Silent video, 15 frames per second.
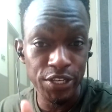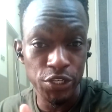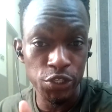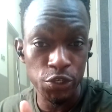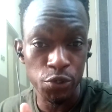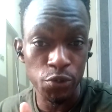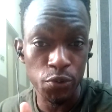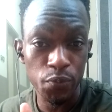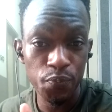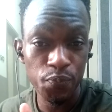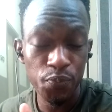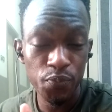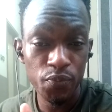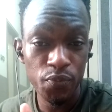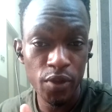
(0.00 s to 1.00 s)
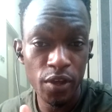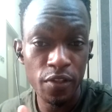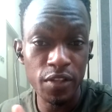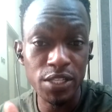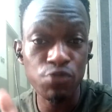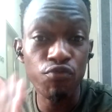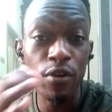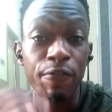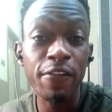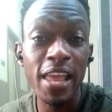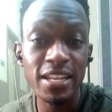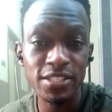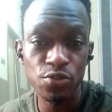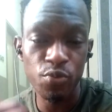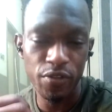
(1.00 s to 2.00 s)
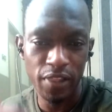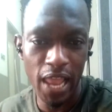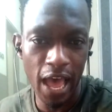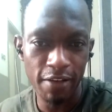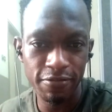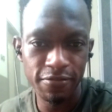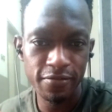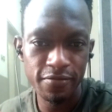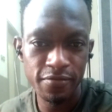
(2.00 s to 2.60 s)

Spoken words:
to do. This reflects with love.